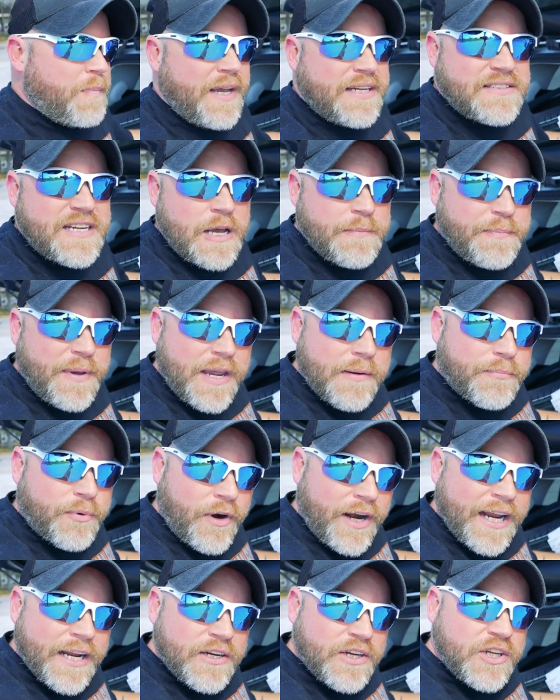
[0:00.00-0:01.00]
picked up a
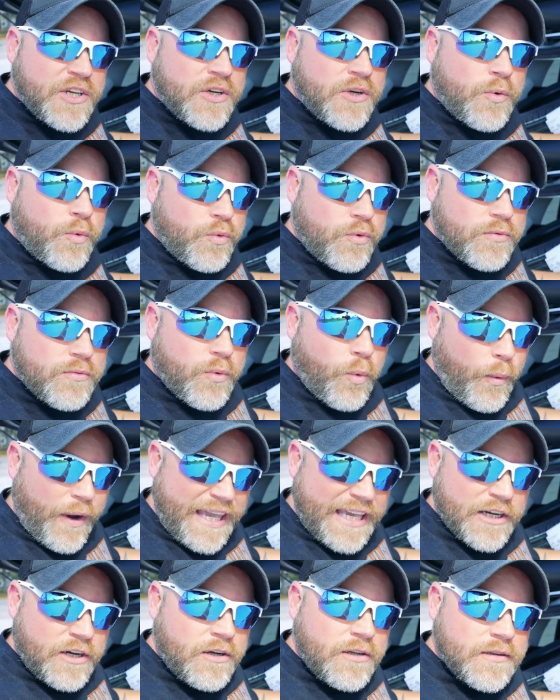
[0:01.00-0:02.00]
brand new
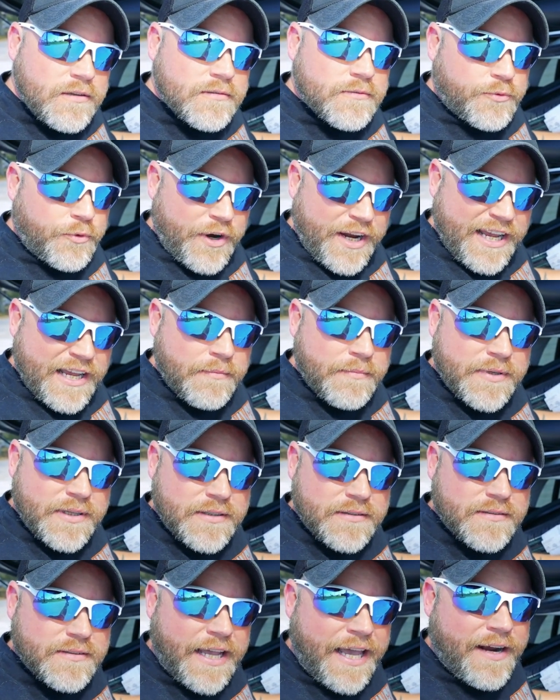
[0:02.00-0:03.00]
wheel rim
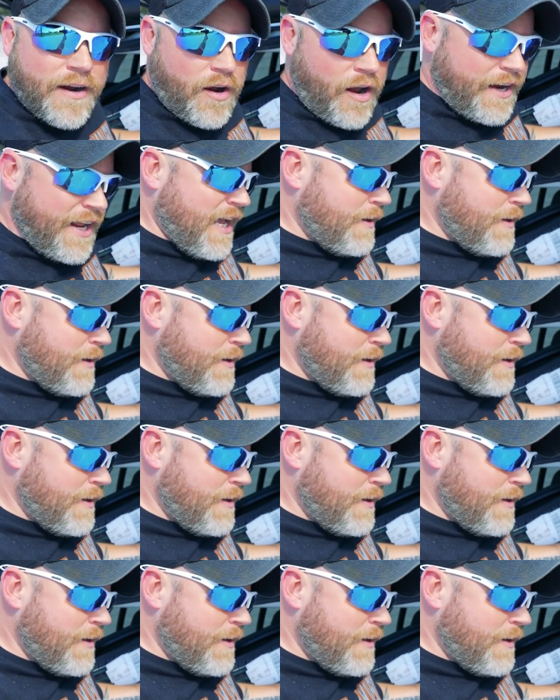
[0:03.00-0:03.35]
on